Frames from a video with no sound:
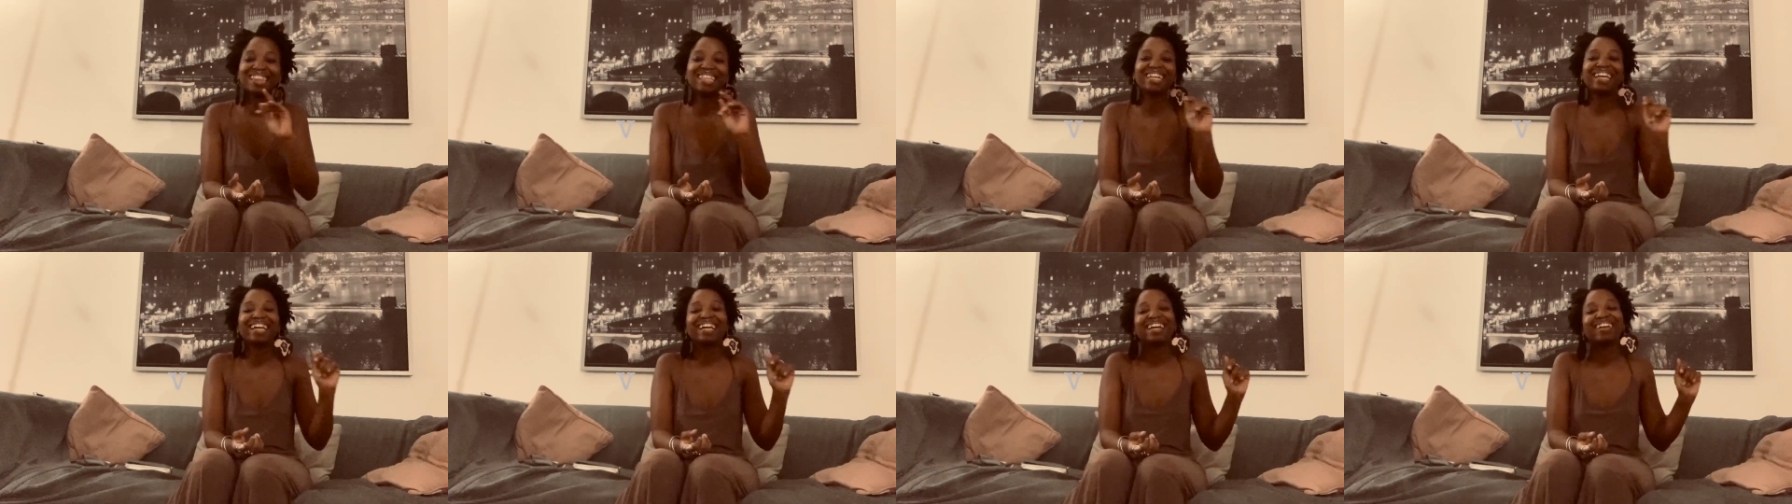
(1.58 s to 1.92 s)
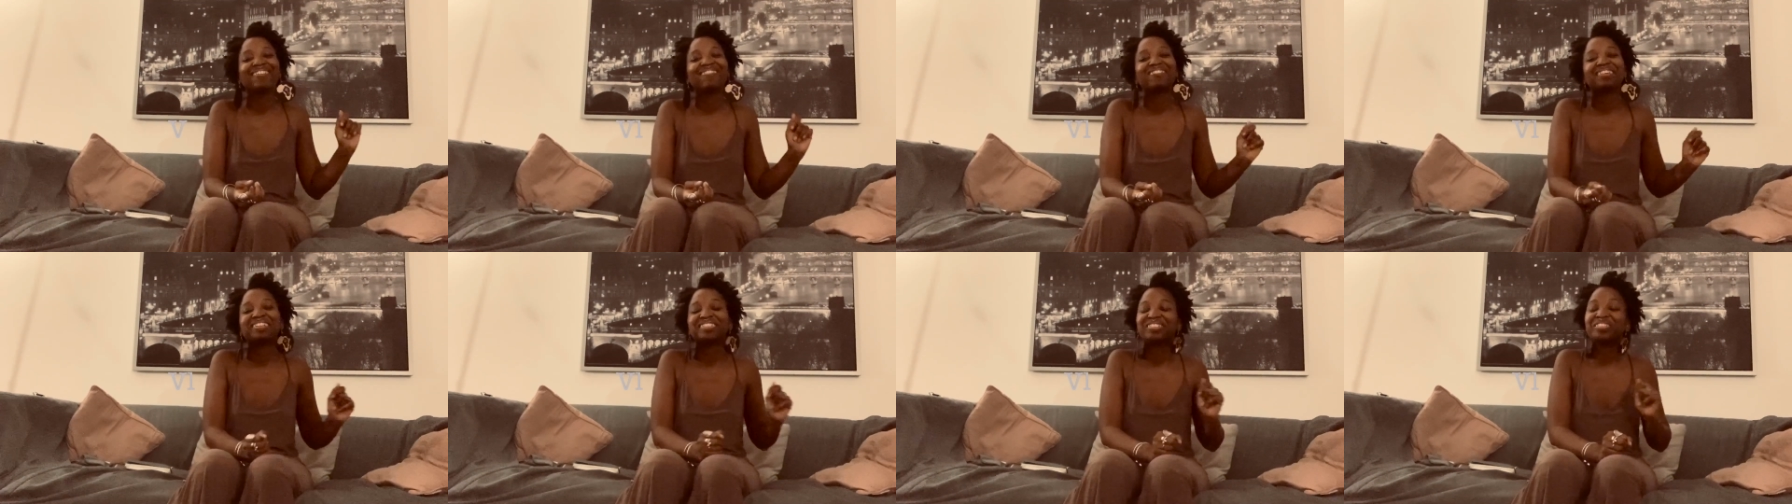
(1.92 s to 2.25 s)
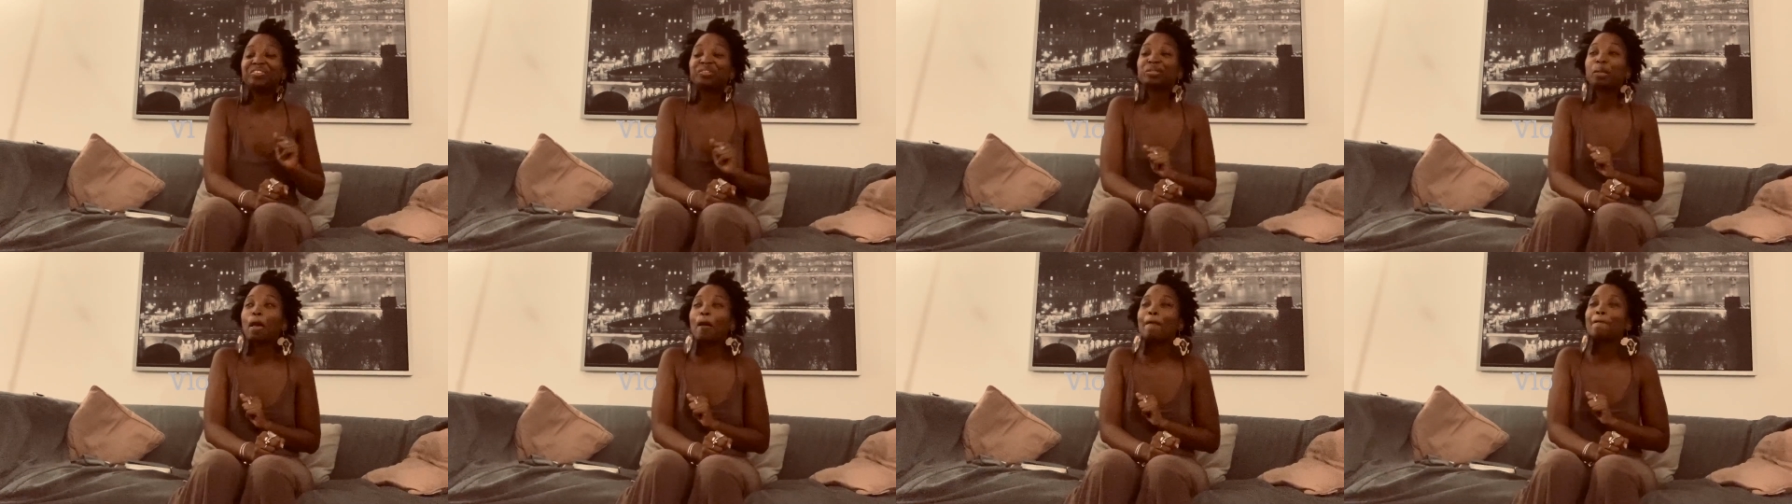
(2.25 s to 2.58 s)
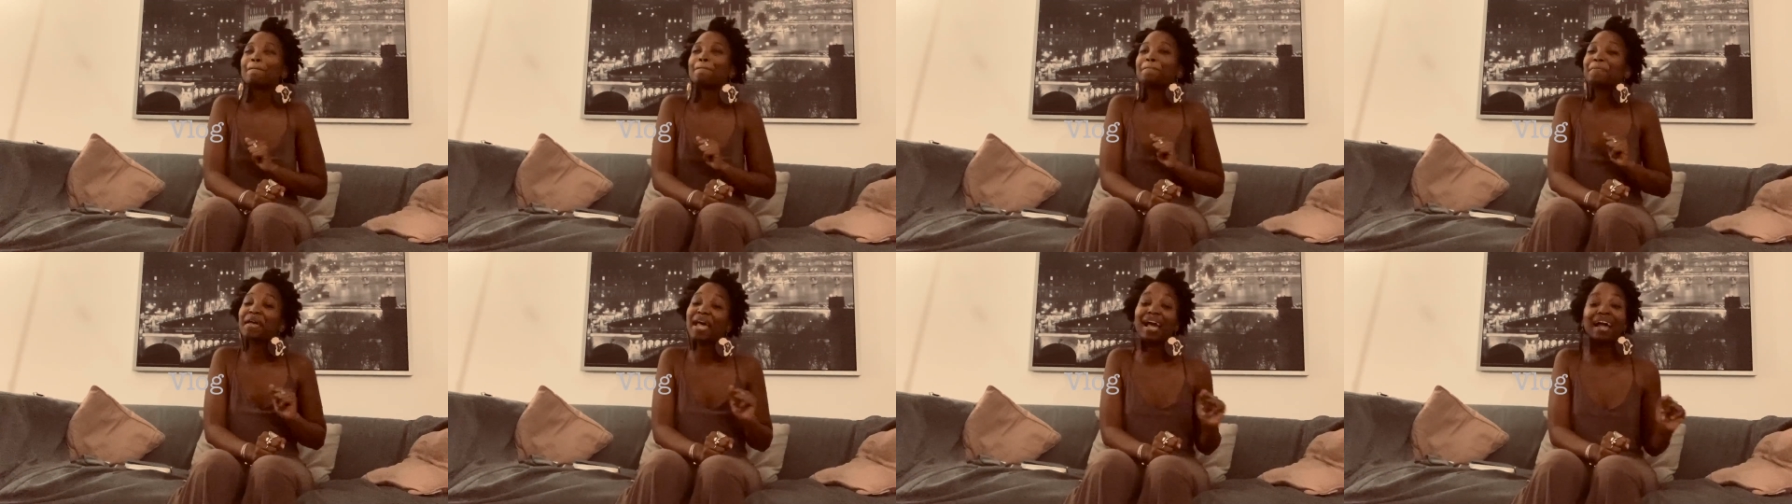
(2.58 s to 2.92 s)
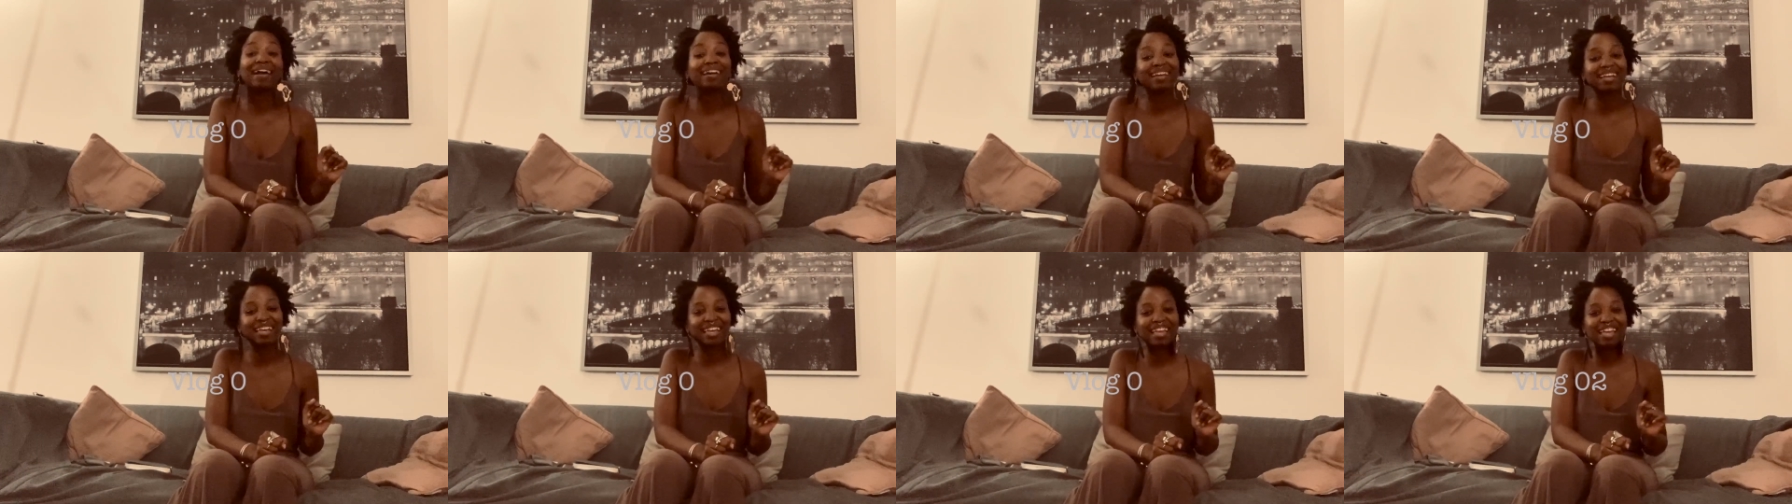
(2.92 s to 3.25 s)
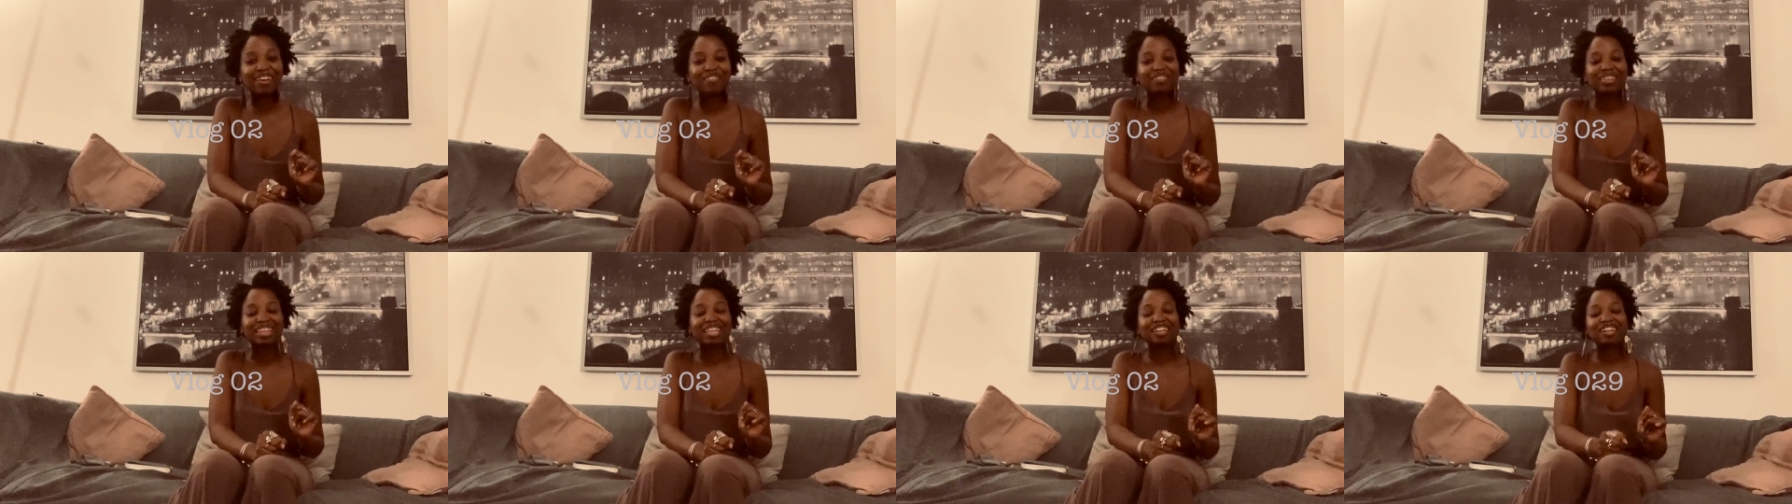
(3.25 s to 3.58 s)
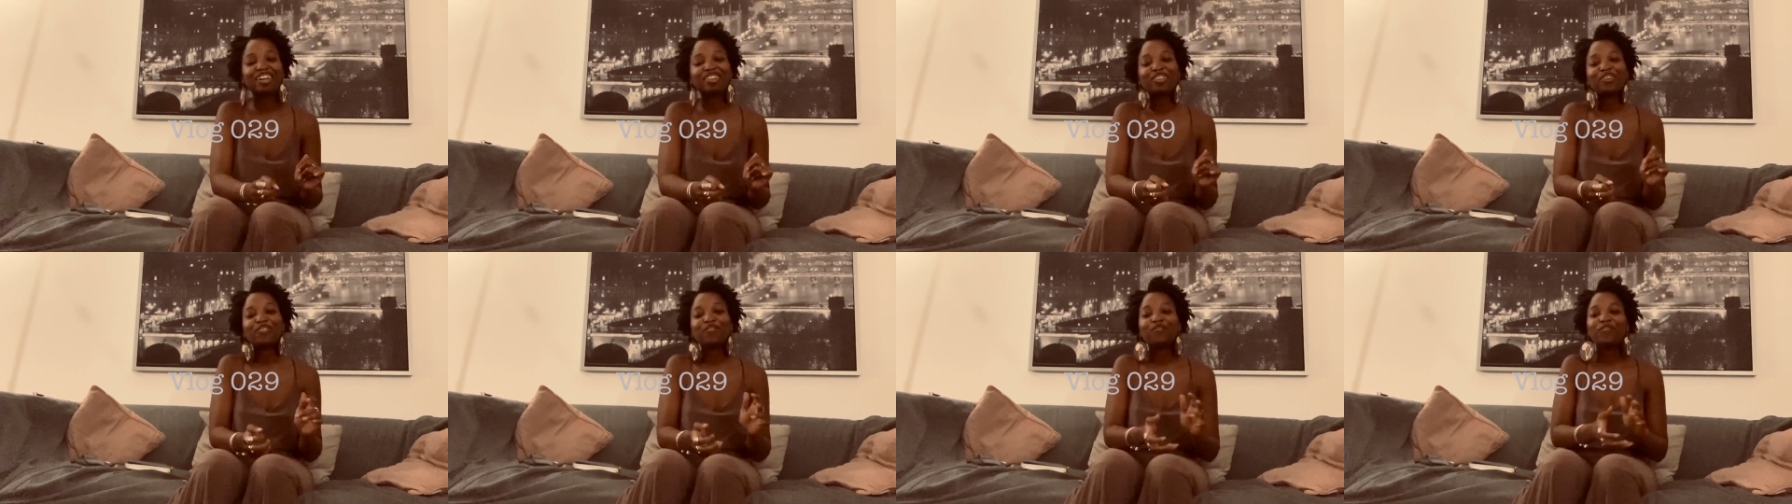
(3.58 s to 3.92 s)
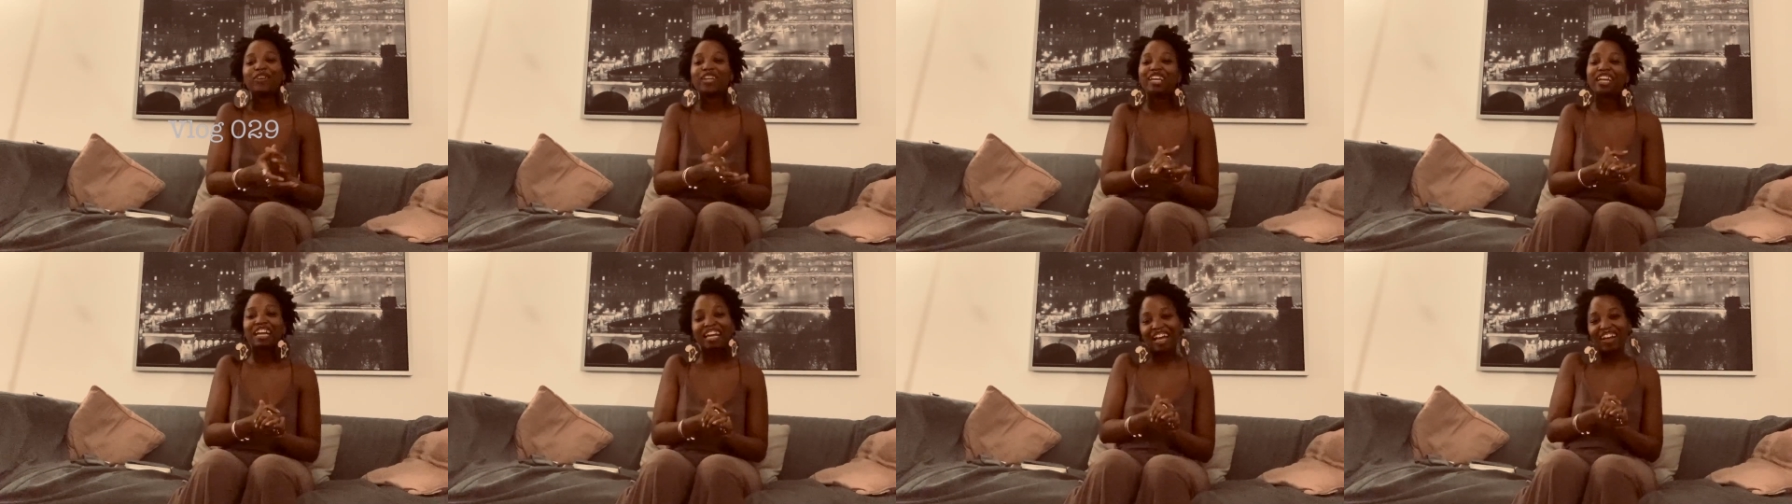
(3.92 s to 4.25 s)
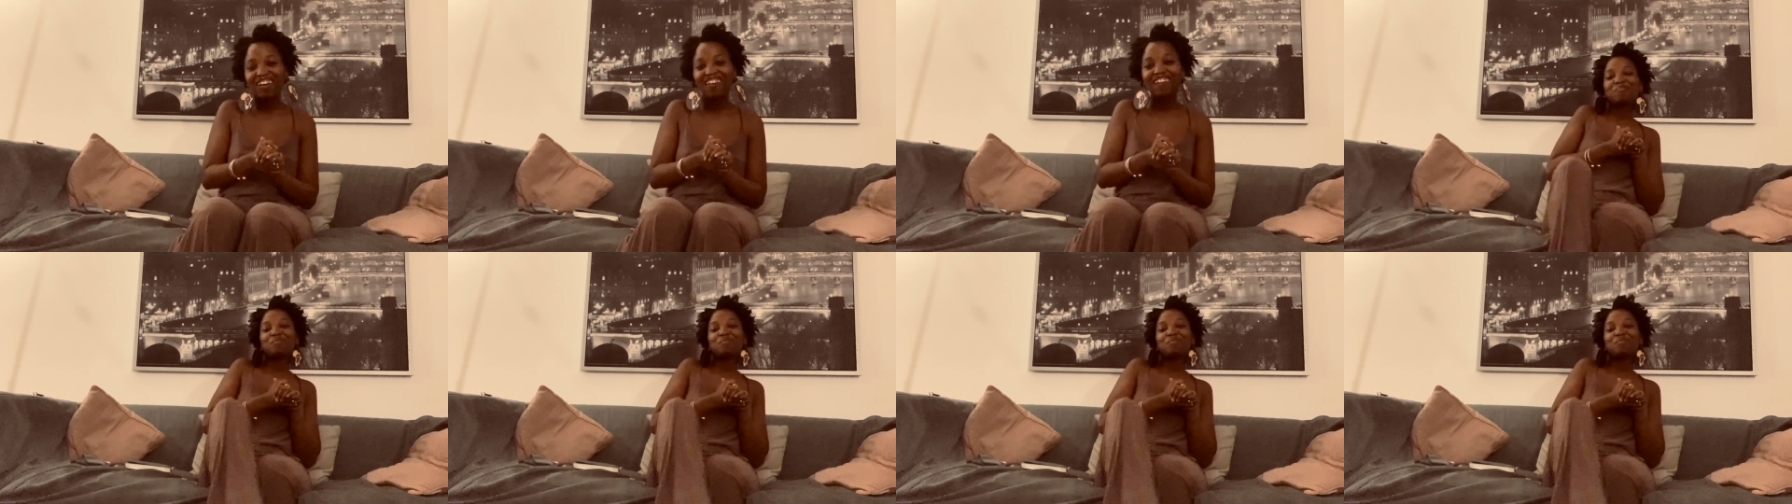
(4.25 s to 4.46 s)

Aliaya Adventures, back again with another video.